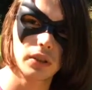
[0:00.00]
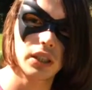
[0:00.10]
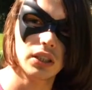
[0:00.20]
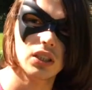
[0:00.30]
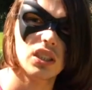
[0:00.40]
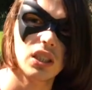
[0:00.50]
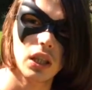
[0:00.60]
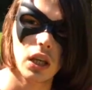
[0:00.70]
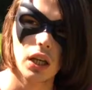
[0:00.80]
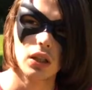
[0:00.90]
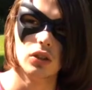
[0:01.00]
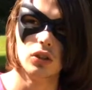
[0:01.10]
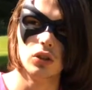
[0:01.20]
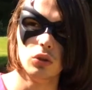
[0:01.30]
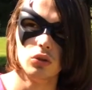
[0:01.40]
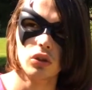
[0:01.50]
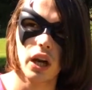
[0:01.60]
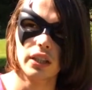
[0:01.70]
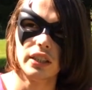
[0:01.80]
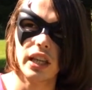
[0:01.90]
police, to
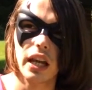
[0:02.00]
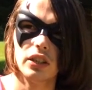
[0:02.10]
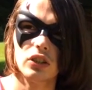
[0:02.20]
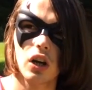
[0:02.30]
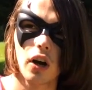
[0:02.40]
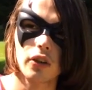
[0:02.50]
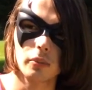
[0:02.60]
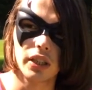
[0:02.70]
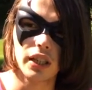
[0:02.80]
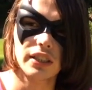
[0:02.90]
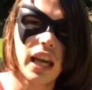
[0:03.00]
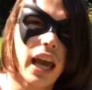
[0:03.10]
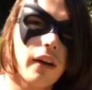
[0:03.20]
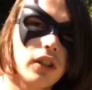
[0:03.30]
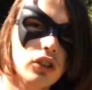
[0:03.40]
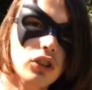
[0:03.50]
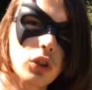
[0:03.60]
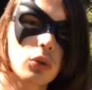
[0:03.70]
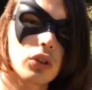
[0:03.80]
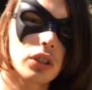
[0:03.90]
try to get into Gotham because they have a
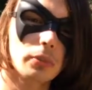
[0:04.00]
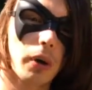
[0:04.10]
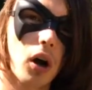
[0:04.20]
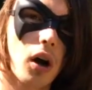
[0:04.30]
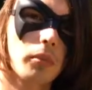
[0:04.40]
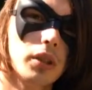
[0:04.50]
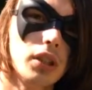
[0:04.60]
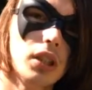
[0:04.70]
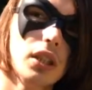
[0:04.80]
nuclear bomb,